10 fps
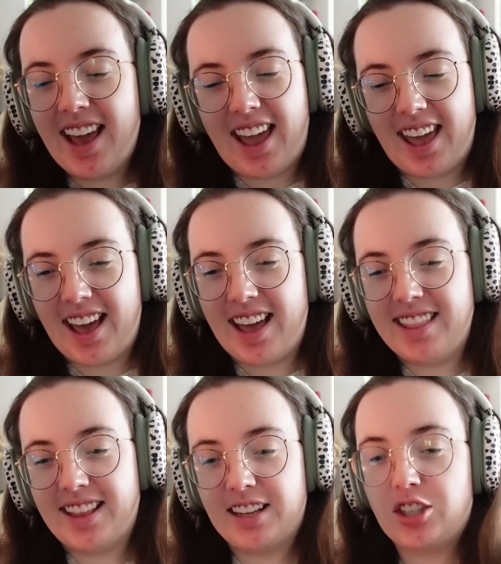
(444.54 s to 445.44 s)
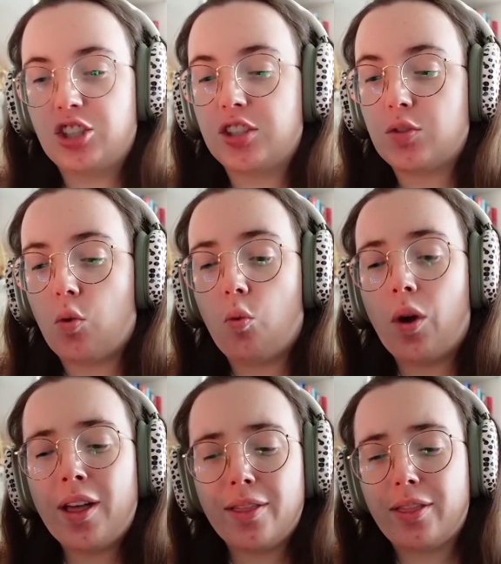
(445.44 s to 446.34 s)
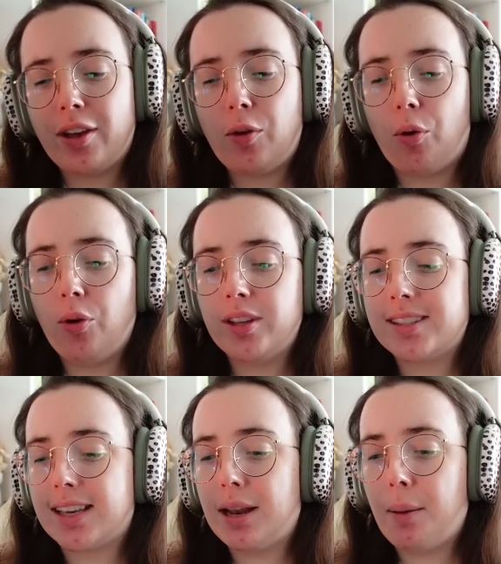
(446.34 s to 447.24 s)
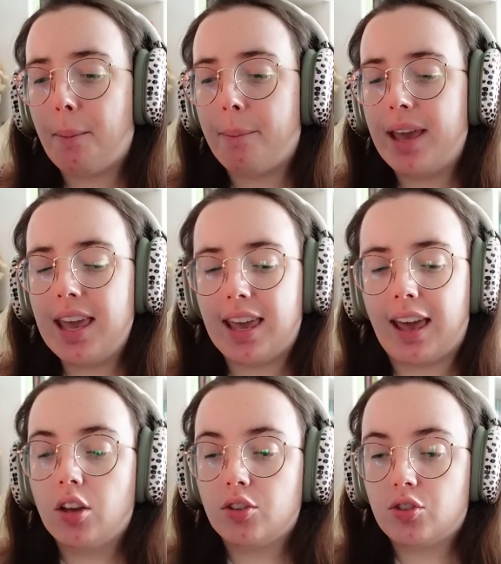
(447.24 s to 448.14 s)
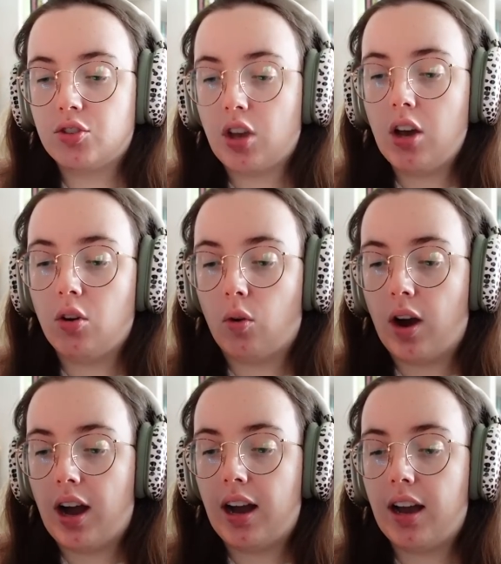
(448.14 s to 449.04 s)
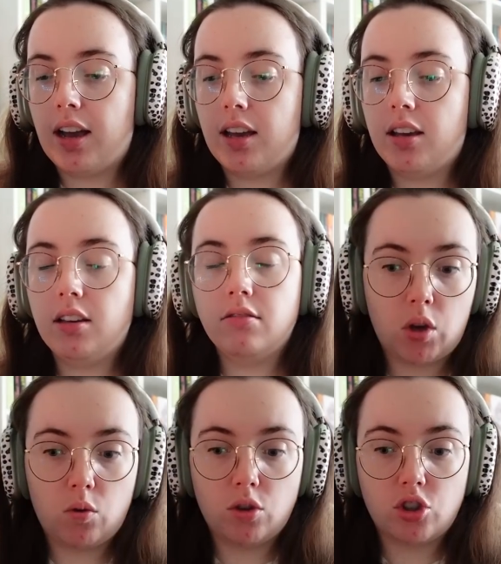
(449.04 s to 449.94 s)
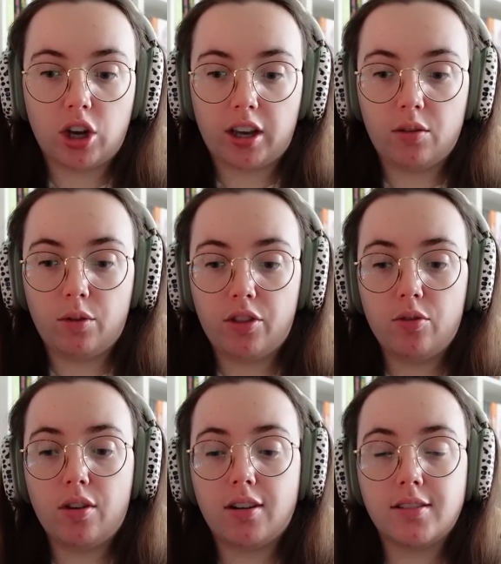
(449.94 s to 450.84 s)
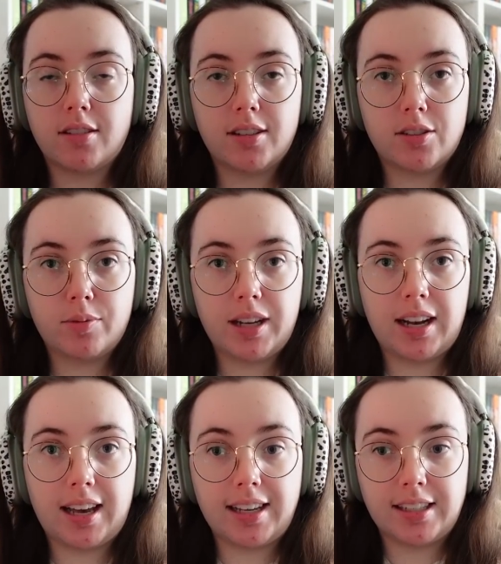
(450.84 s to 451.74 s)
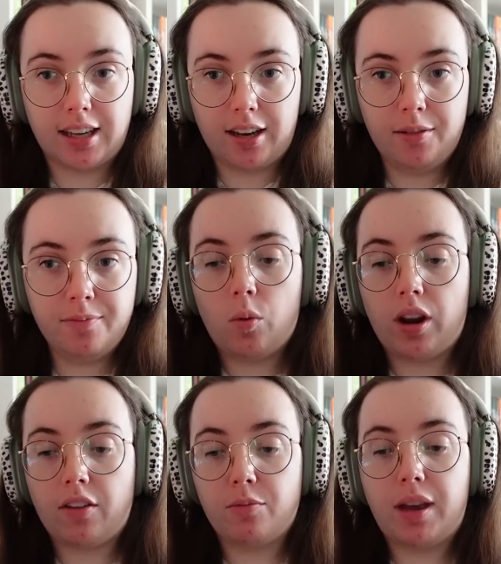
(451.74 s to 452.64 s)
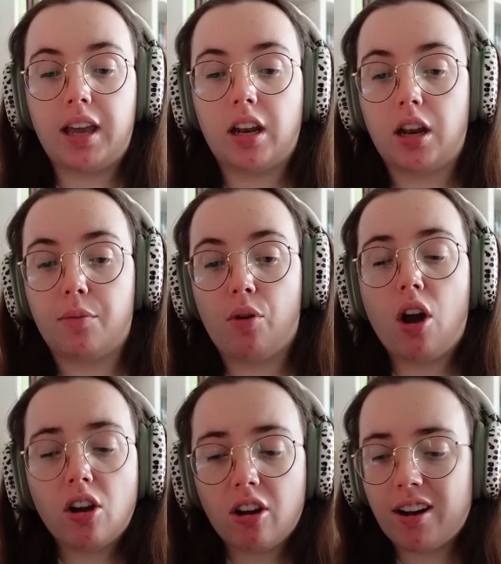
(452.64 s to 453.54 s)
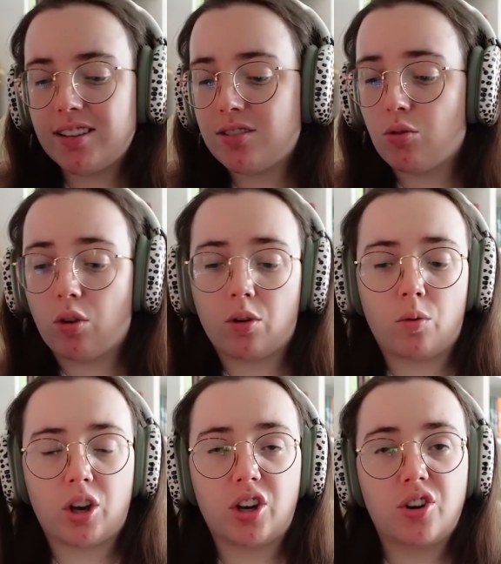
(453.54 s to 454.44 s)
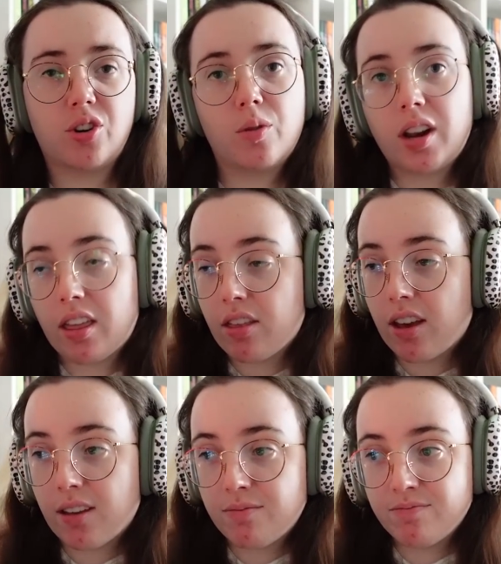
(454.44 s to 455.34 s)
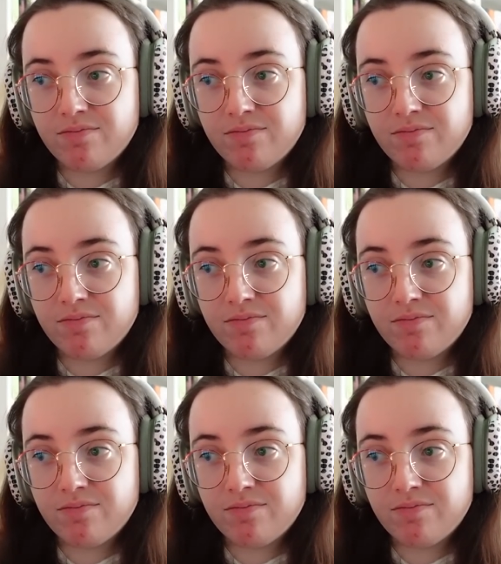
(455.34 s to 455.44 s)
and that's just what the goal is gonna be. So I will check in with you guys a little bit later when I've made any progress or we're gonna do anything